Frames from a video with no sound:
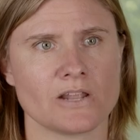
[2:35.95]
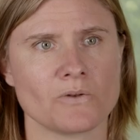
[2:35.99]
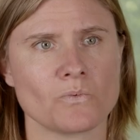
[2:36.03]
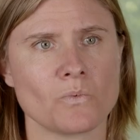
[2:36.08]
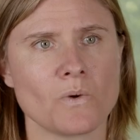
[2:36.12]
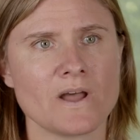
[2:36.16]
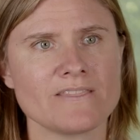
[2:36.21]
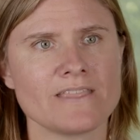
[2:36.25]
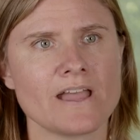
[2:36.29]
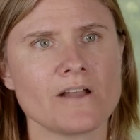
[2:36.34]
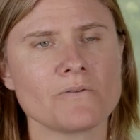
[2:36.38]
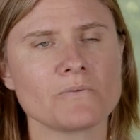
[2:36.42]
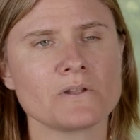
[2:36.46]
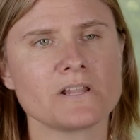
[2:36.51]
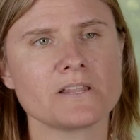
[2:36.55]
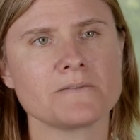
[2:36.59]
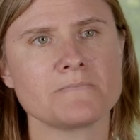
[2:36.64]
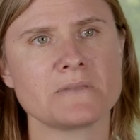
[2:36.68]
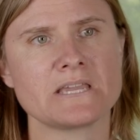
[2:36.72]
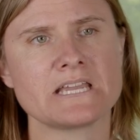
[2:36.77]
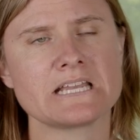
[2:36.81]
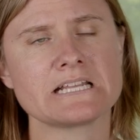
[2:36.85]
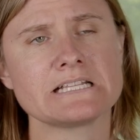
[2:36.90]
And what that
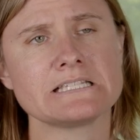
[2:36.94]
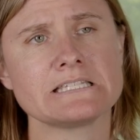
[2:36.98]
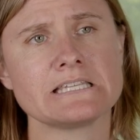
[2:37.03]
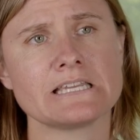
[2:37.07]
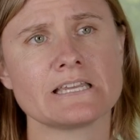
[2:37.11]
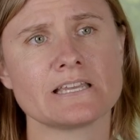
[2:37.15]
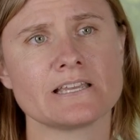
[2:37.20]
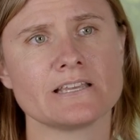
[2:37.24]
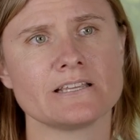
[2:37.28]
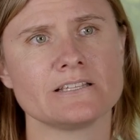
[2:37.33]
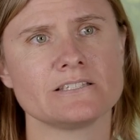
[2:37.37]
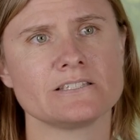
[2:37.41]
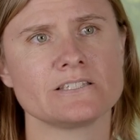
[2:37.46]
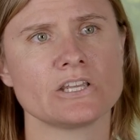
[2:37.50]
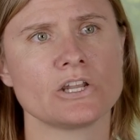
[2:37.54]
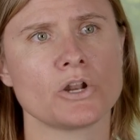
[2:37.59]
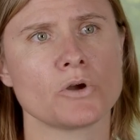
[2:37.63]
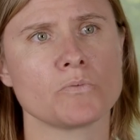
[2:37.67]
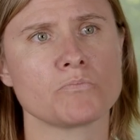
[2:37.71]
really means is,